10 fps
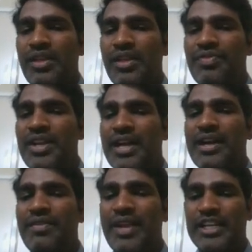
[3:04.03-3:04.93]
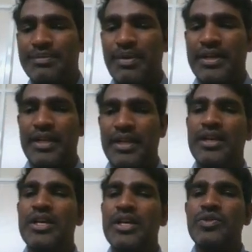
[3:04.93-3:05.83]
300 we are expecting.
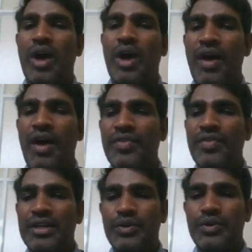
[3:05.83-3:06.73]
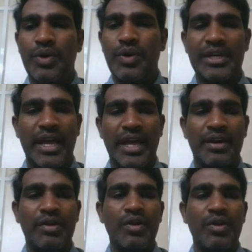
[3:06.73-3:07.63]
So after 2 and
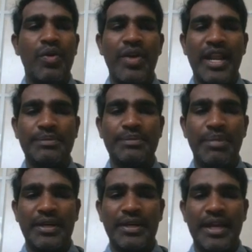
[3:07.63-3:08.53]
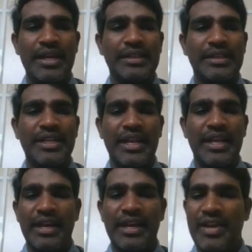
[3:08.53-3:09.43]
10, we are expecting
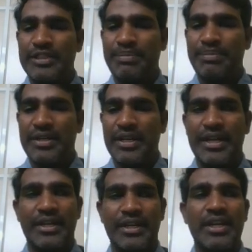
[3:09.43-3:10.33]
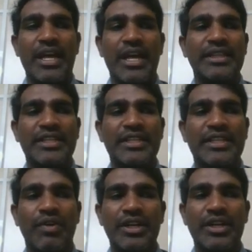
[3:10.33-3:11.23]
300, we are expecting it. That's
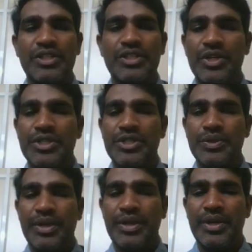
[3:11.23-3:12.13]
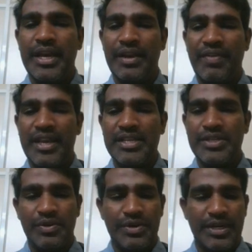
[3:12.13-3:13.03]
what it is going to do here if I
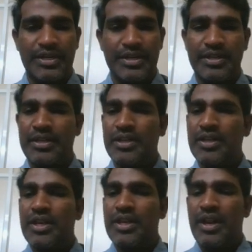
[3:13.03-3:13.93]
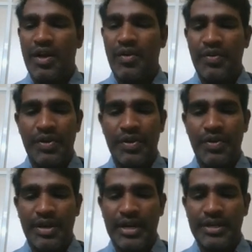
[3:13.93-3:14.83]
execute it. Now if you go
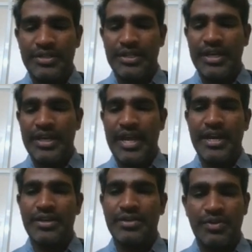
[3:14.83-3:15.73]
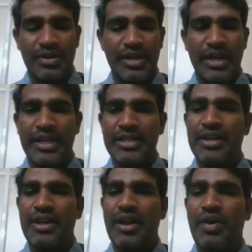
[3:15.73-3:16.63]
and try to see a underscore
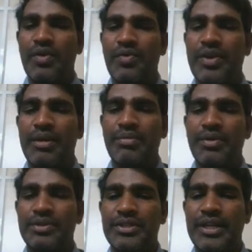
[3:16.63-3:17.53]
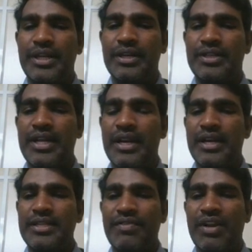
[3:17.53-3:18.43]
list, now we are able to see 300
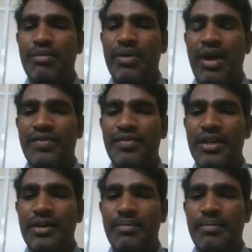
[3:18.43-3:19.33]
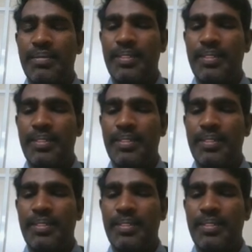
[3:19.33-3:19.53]
is available after